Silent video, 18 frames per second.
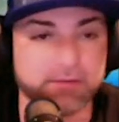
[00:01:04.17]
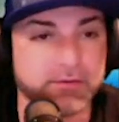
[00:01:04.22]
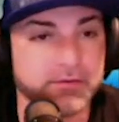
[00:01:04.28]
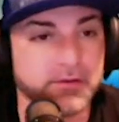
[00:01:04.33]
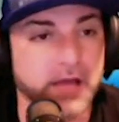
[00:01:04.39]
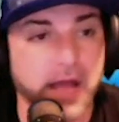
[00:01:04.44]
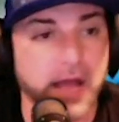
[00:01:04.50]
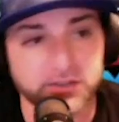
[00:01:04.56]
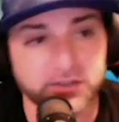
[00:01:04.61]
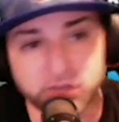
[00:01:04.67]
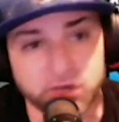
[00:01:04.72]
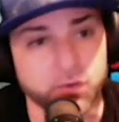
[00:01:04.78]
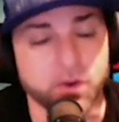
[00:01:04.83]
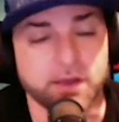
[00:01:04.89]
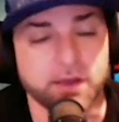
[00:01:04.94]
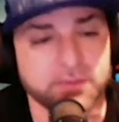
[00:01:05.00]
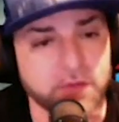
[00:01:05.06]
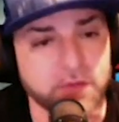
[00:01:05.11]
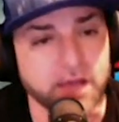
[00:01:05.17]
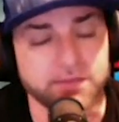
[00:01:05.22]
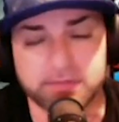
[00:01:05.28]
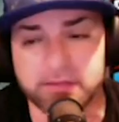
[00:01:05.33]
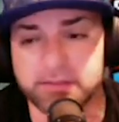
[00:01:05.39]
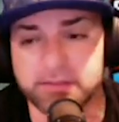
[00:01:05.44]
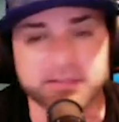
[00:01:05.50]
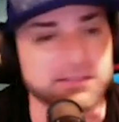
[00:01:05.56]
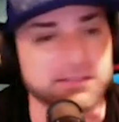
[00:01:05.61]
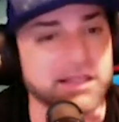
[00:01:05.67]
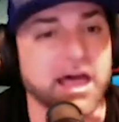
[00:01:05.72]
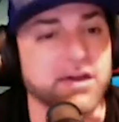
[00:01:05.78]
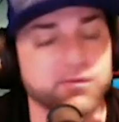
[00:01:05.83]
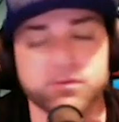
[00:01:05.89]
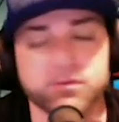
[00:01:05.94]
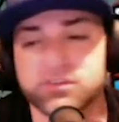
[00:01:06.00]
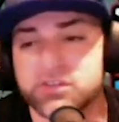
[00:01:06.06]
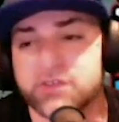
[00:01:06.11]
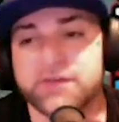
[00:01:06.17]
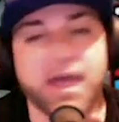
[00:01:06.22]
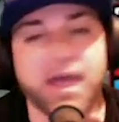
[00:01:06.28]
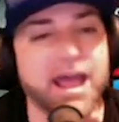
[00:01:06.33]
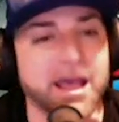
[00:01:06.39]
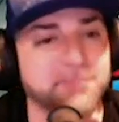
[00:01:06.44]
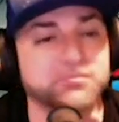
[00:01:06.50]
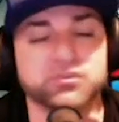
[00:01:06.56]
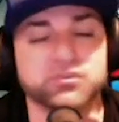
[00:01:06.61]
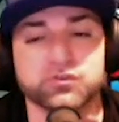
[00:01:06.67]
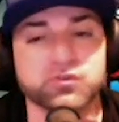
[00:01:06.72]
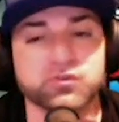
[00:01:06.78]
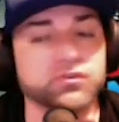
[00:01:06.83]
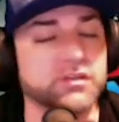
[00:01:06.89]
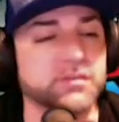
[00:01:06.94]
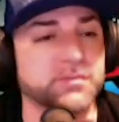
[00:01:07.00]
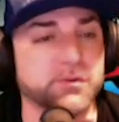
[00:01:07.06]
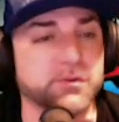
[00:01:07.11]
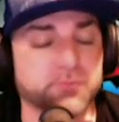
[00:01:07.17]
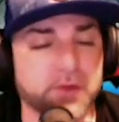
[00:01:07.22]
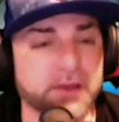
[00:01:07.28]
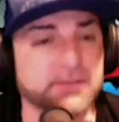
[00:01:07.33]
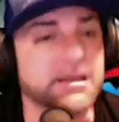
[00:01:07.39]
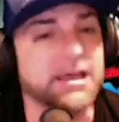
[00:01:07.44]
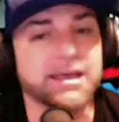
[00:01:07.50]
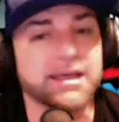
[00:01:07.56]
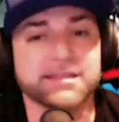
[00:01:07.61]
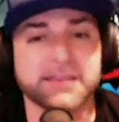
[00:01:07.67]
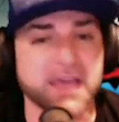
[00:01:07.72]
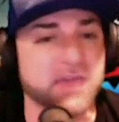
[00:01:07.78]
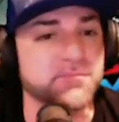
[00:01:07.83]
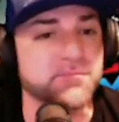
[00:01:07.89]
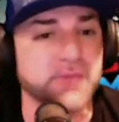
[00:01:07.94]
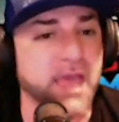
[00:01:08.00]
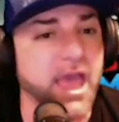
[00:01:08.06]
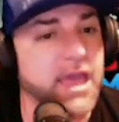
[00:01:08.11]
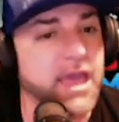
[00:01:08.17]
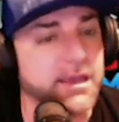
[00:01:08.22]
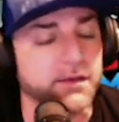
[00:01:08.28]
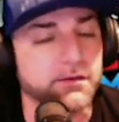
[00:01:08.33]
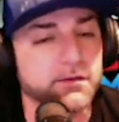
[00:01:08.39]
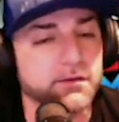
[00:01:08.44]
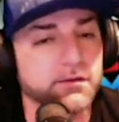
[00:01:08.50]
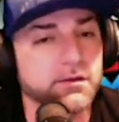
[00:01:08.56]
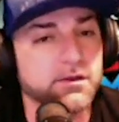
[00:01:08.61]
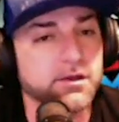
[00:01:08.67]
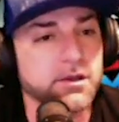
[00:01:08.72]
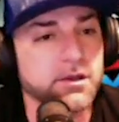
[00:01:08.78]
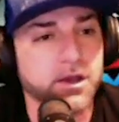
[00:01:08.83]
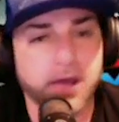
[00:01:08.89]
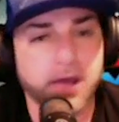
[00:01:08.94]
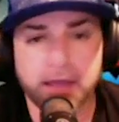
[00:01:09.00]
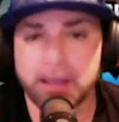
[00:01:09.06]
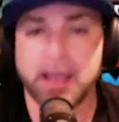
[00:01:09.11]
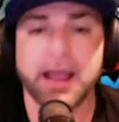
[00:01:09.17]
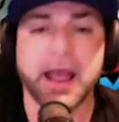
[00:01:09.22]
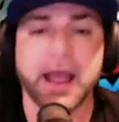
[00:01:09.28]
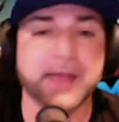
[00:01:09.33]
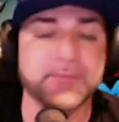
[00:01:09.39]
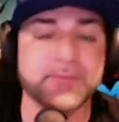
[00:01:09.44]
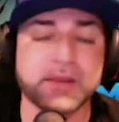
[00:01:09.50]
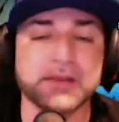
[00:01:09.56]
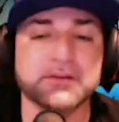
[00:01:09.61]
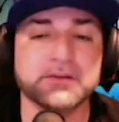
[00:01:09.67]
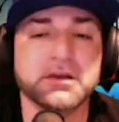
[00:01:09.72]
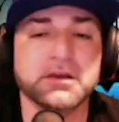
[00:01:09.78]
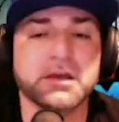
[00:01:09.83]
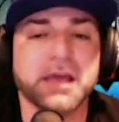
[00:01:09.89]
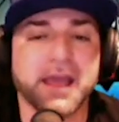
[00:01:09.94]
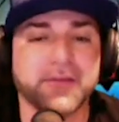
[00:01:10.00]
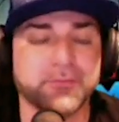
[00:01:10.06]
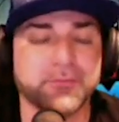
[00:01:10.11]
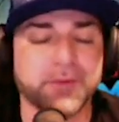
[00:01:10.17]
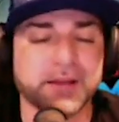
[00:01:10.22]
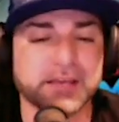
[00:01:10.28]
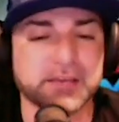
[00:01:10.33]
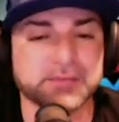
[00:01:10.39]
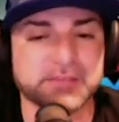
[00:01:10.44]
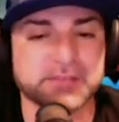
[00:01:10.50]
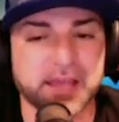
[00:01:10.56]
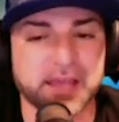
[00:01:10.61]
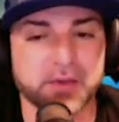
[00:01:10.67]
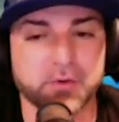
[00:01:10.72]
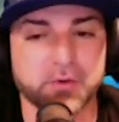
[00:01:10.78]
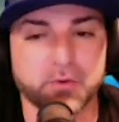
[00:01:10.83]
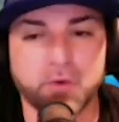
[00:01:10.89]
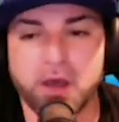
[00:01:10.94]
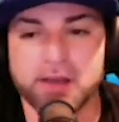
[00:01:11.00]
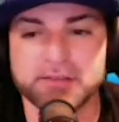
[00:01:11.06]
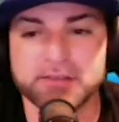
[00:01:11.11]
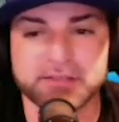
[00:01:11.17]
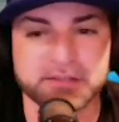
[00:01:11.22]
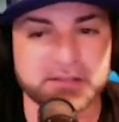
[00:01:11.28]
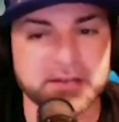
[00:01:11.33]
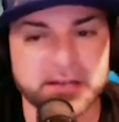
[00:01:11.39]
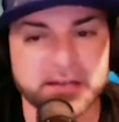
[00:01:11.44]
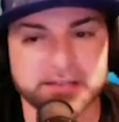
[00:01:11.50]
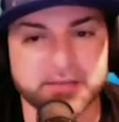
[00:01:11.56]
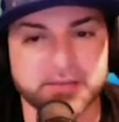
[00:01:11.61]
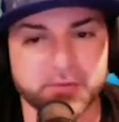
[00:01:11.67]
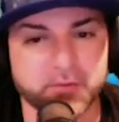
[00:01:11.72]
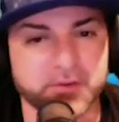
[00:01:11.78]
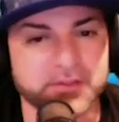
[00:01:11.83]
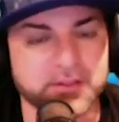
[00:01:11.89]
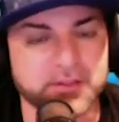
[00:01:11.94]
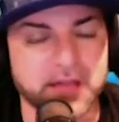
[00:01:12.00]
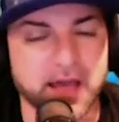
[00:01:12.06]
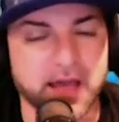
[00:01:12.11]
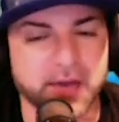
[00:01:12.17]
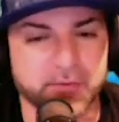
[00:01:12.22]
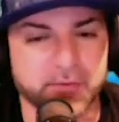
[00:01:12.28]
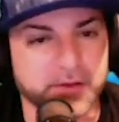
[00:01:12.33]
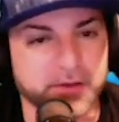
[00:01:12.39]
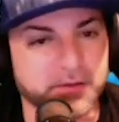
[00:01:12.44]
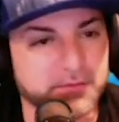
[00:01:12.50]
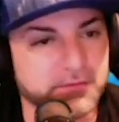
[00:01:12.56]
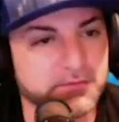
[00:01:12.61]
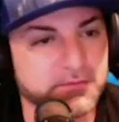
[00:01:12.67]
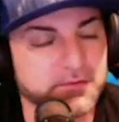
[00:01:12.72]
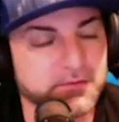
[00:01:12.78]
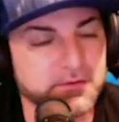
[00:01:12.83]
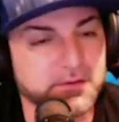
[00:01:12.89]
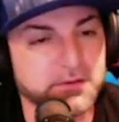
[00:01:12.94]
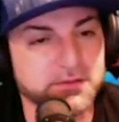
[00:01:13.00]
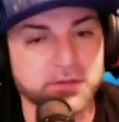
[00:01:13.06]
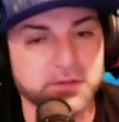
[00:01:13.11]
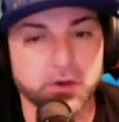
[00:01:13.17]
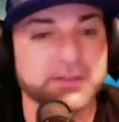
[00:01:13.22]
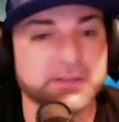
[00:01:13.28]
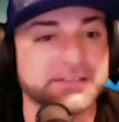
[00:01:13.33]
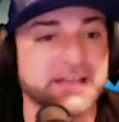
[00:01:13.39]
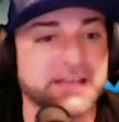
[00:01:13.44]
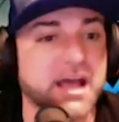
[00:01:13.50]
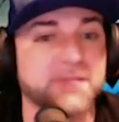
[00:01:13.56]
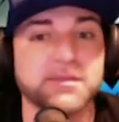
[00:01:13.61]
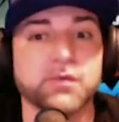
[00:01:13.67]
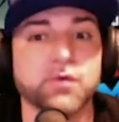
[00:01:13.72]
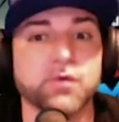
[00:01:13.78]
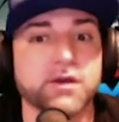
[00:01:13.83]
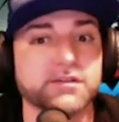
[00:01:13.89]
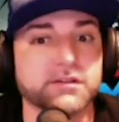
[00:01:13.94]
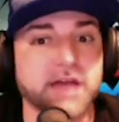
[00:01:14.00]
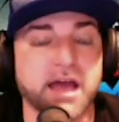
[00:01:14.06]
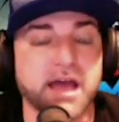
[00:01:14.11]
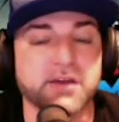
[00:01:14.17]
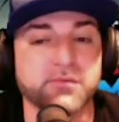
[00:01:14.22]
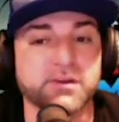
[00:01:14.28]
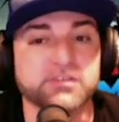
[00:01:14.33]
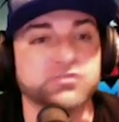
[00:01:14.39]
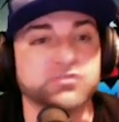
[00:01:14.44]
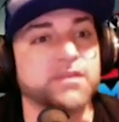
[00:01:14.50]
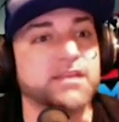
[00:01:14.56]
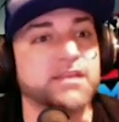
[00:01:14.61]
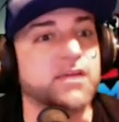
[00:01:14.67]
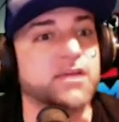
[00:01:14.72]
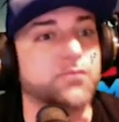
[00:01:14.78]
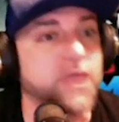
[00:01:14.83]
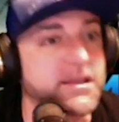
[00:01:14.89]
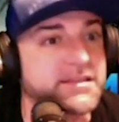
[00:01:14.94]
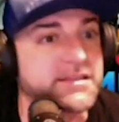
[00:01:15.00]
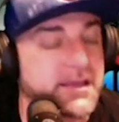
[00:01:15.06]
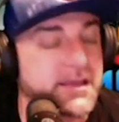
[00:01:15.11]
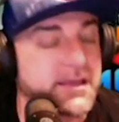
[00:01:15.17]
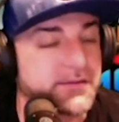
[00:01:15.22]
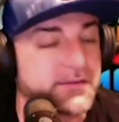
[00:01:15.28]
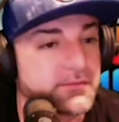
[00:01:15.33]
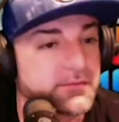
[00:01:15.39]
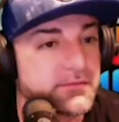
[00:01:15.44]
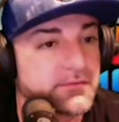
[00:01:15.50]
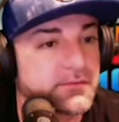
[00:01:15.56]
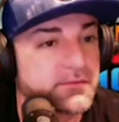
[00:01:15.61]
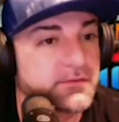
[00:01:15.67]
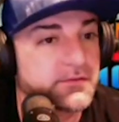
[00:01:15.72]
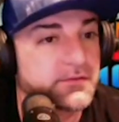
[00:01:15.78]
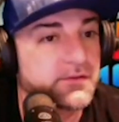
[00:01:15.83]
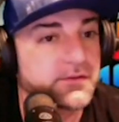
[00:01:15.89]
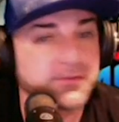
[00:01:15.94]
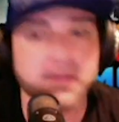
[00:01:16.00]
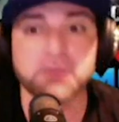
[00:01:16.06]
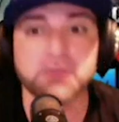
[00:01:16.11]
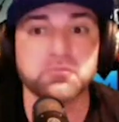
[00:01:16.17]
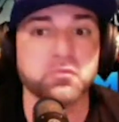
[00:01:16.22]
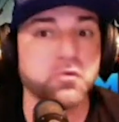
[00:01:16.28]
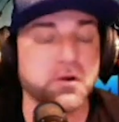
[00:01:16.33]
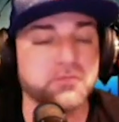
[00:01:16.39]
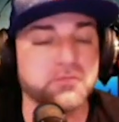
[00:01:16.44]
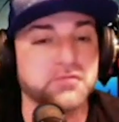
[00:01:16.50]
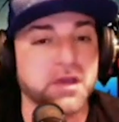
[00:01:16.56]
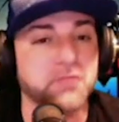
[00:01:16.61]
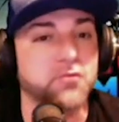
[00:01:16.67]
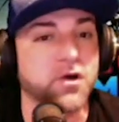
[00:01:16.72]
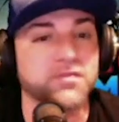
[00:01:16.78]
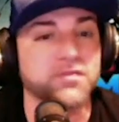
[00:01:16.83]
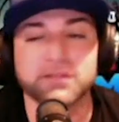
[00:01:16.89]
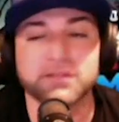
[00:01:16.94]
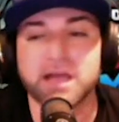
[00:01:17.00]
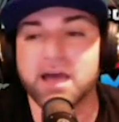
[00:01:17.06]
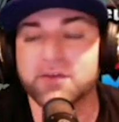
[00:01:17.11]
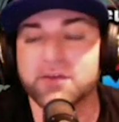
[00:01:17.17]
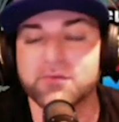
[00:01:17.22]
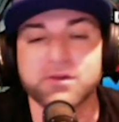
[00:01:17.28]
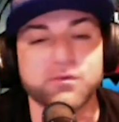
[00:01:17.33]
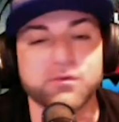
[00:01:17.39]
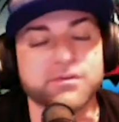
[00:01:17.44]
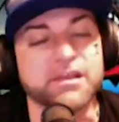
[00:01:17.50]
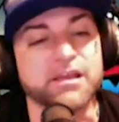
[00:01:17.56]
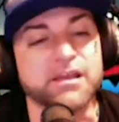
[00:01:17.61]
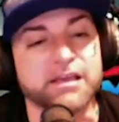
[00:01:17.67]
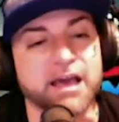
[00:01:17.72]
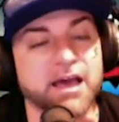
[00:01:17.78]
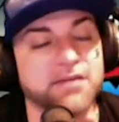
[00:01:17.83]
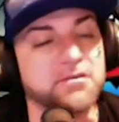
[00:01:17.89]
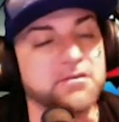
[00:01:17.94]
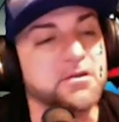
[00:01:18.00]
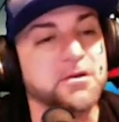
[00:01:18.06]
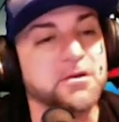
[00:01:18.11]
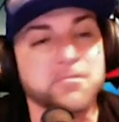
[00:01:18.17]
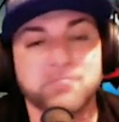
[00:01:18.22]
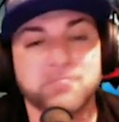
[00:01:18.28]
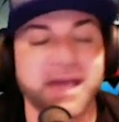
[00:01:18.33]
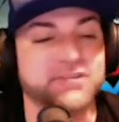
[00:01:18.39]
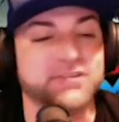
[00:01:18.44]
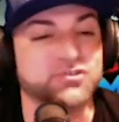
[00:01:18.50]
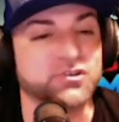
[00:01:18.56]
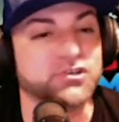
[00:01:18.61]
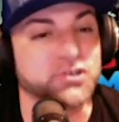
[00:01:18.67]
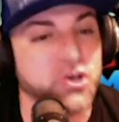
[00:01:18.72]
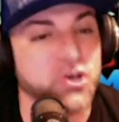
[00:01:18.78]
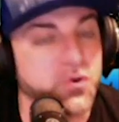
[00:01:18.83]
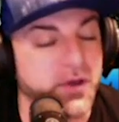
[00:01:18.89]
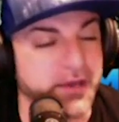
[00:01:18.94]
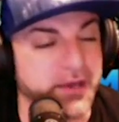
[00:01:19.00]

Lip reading: I do. I think these lotteries have absolutely been rigged. The NBA. I mean, everybody keeps saying, well, why doesn't the Knicks ever win the lottery? Yeah. The only time they won the lottery is when they rigged it. They won the lottery when they got Patrick Ewing.